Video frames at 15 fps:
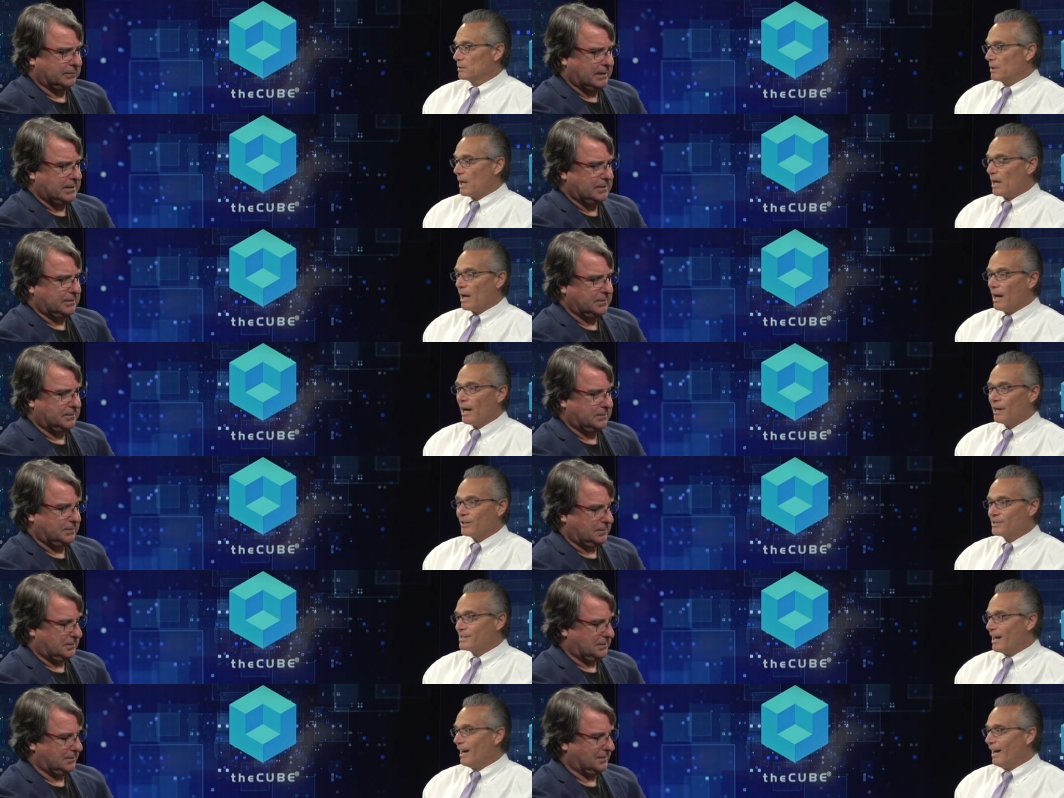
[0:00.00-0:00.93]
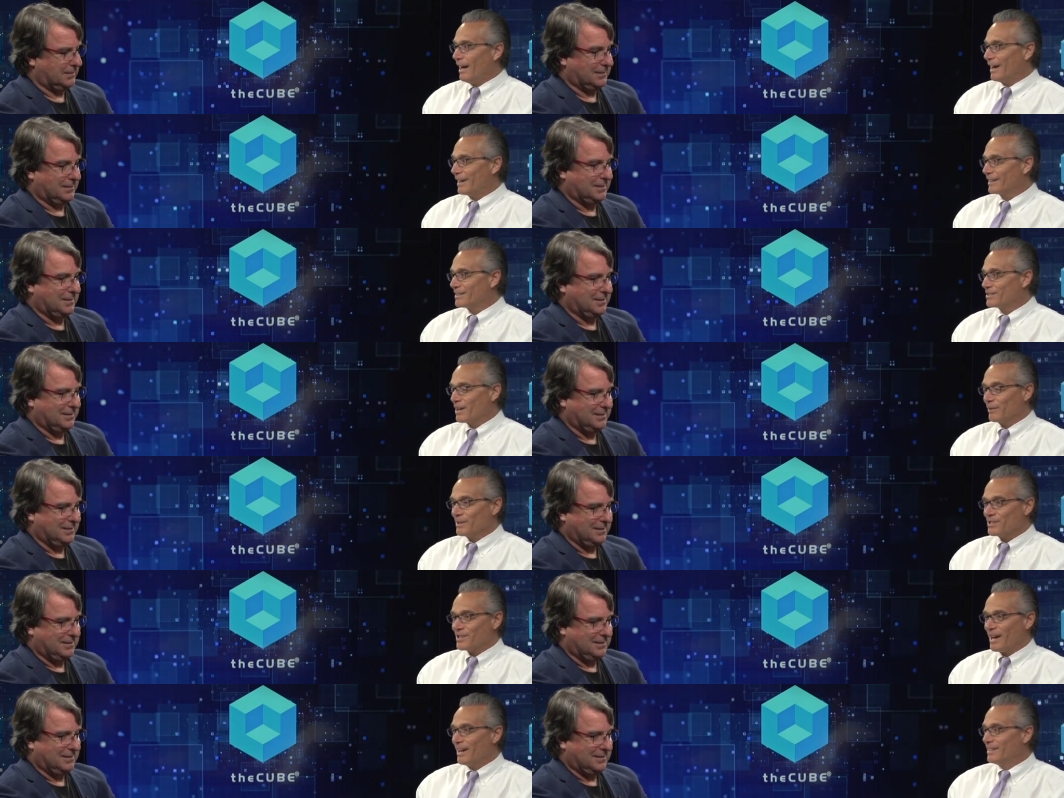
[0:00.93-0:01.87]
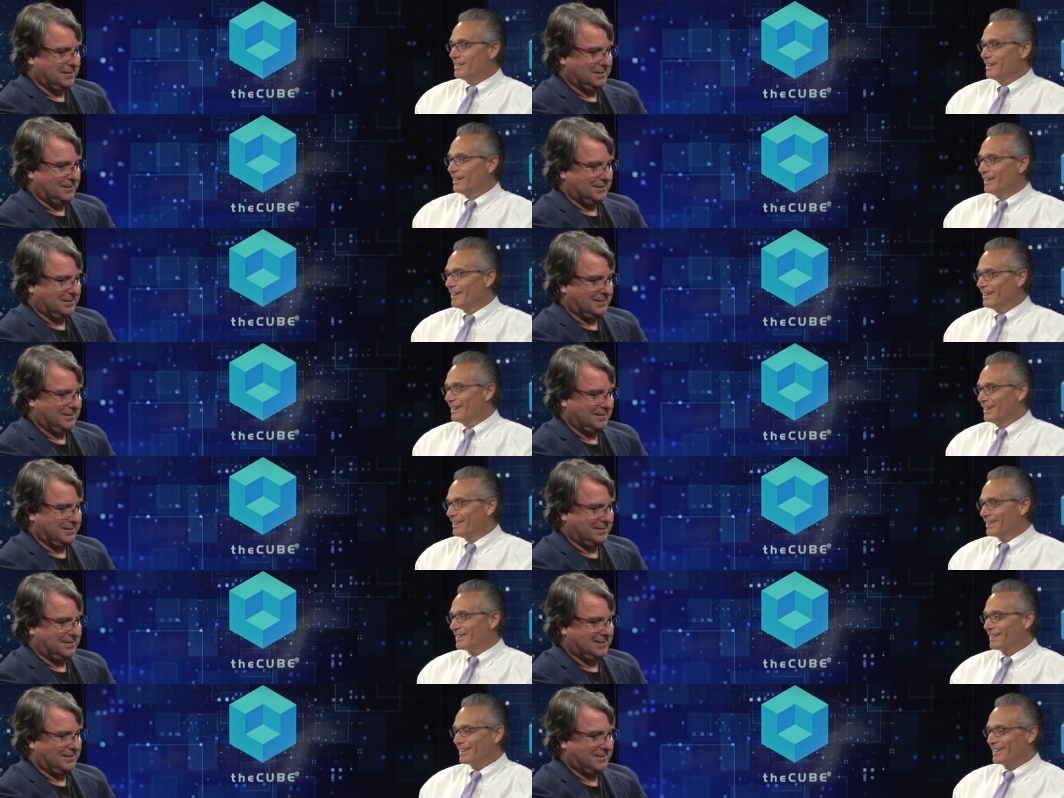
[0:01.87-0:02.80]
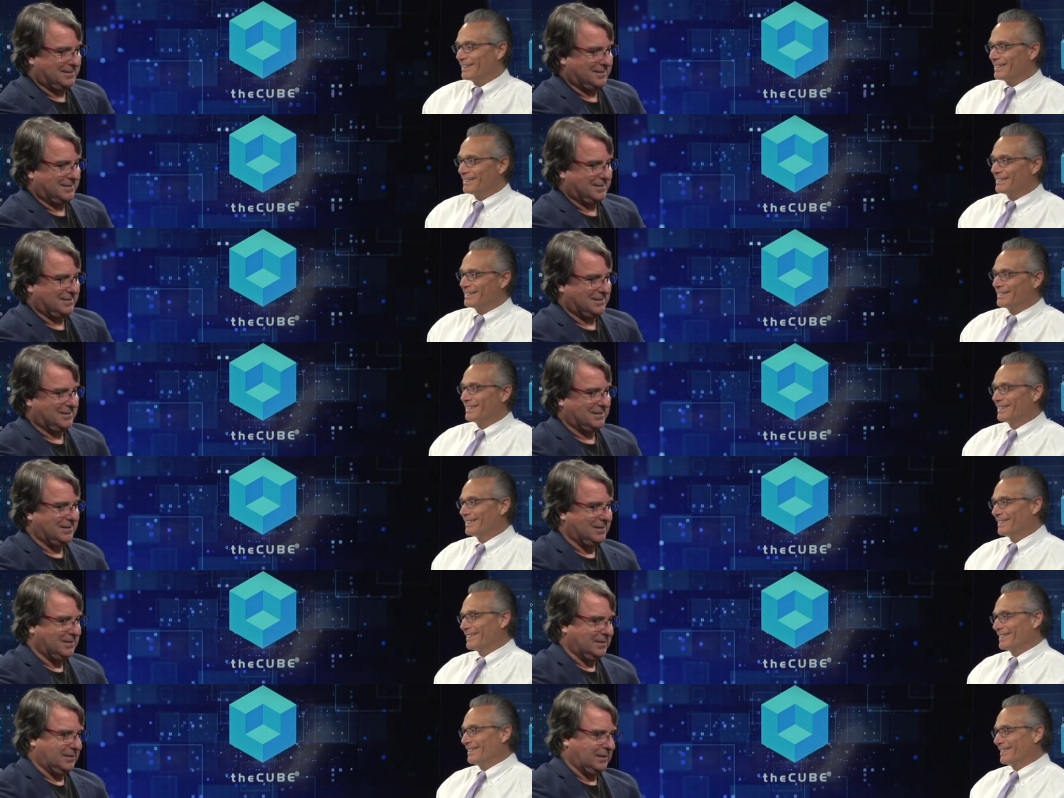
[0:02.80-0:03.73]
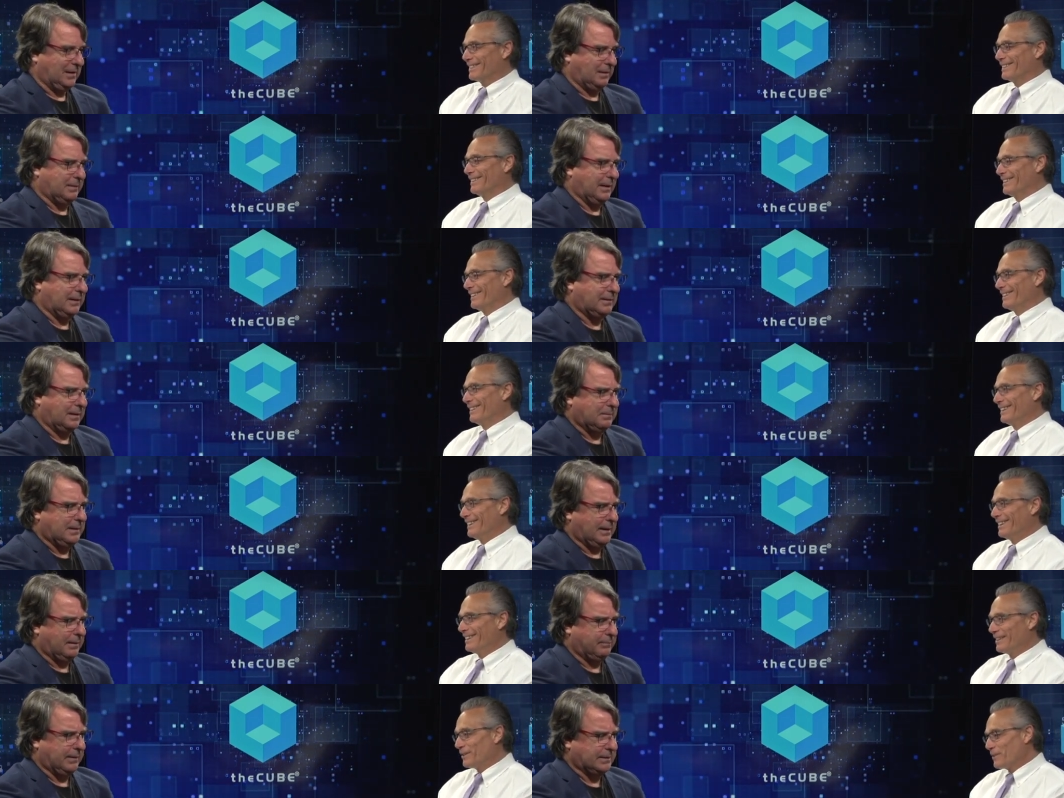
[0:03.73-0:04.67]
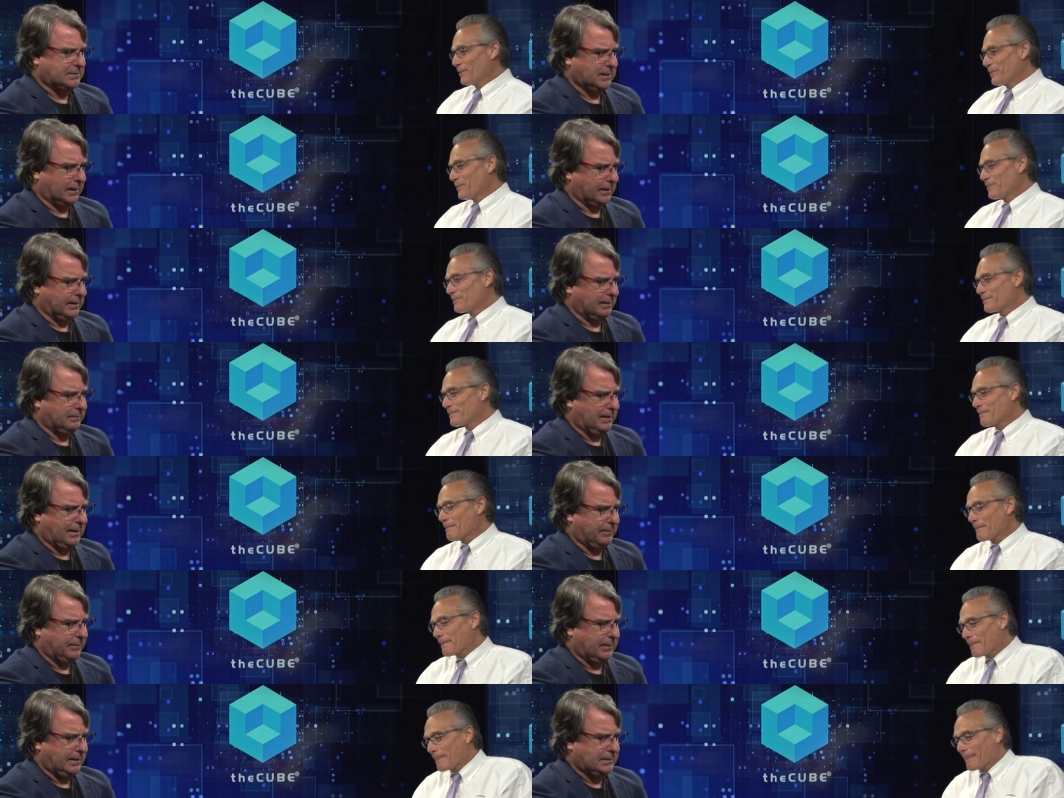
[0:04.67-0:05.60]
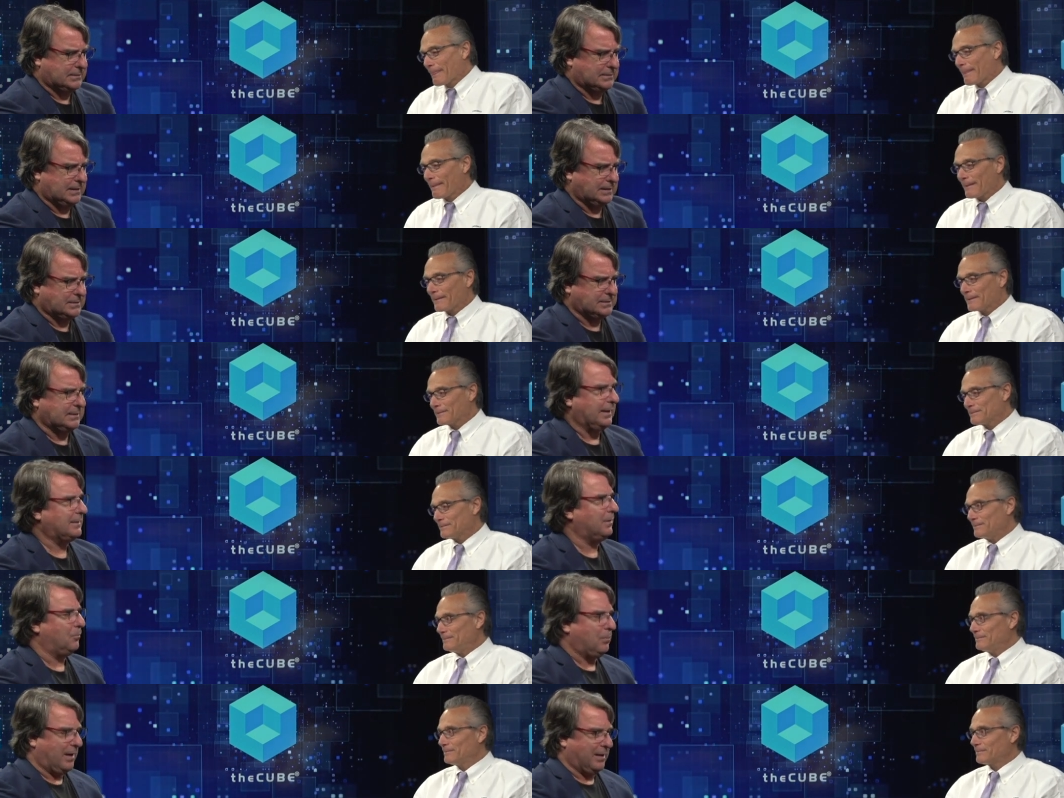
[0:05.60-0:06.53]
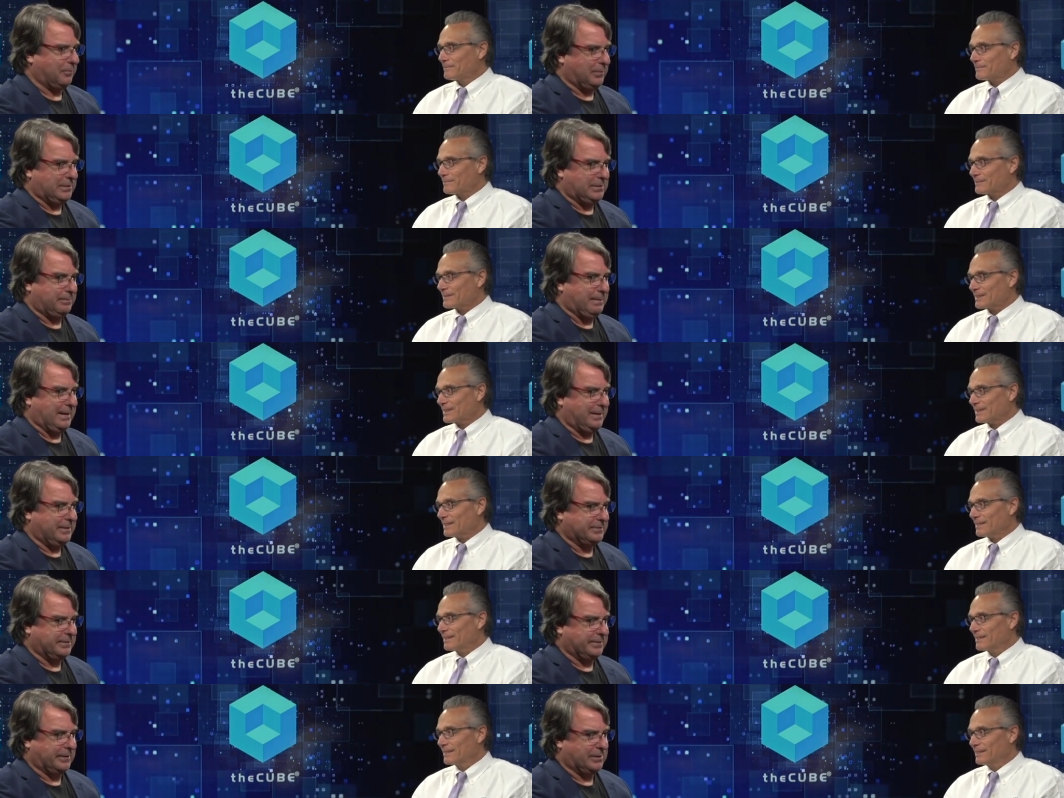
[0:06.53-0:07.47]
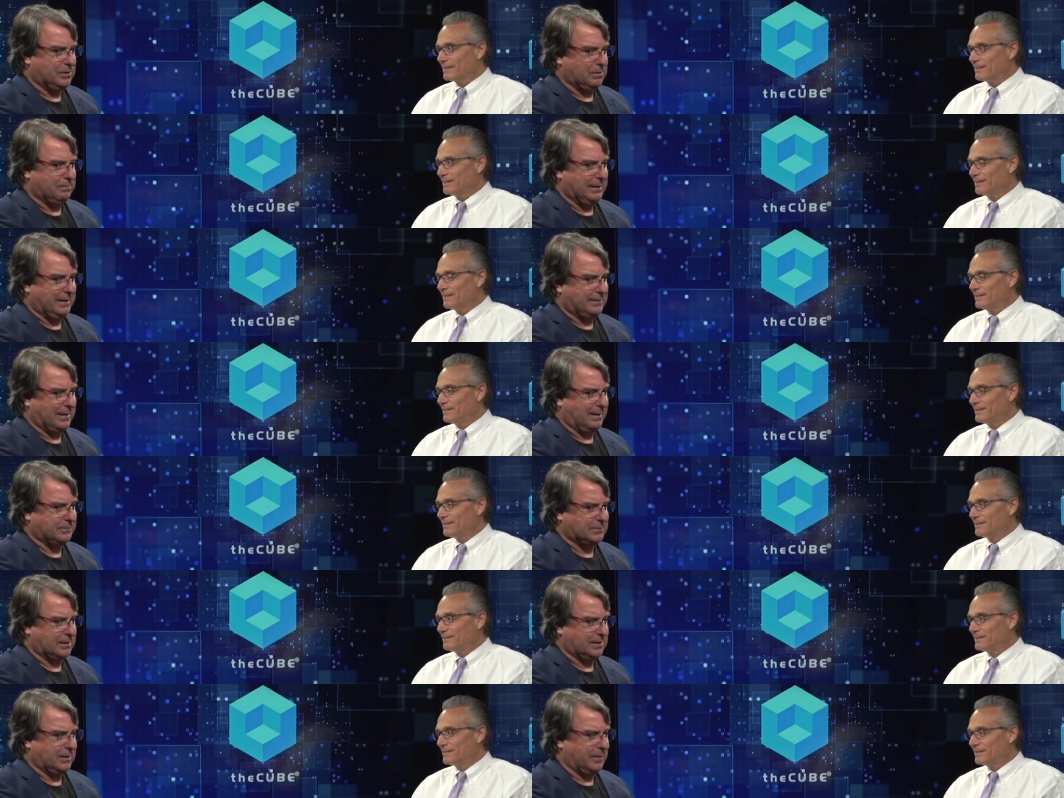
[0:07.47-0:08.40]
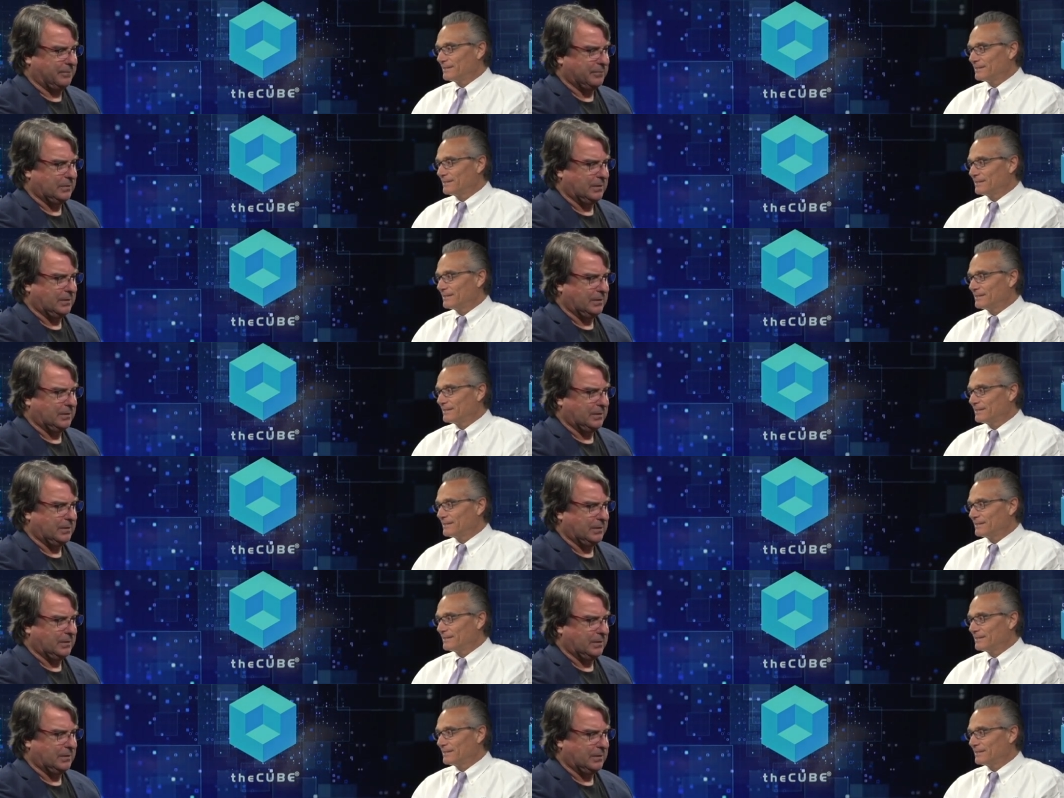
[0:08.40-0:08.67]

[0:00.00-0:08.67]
Speaker 1: right? AI or die. Jerry Chen.
Speaker 2: I mean, I, I mean, it's look, it, it, it's just like the web. We debated this on the Cube many times ago.